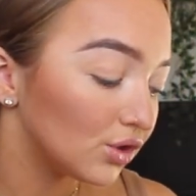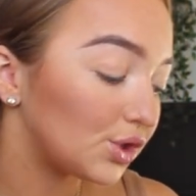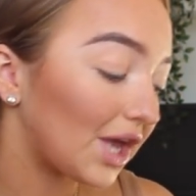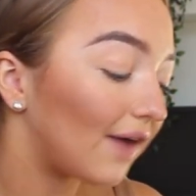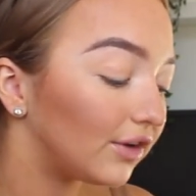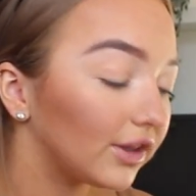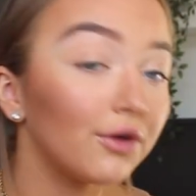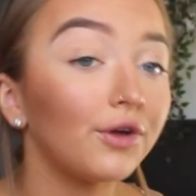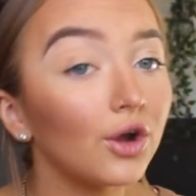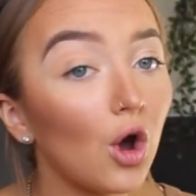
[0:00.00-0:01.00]
So you have your
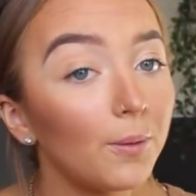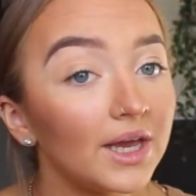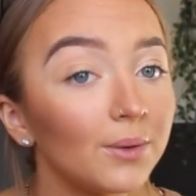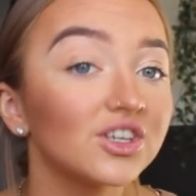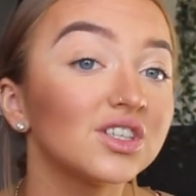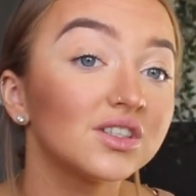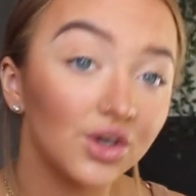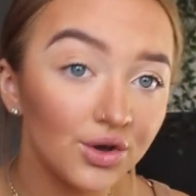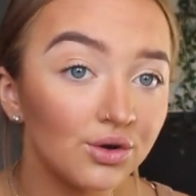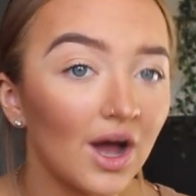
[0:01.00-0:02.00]
little front copy, which is
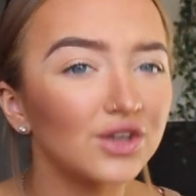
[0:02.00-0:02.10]
cool.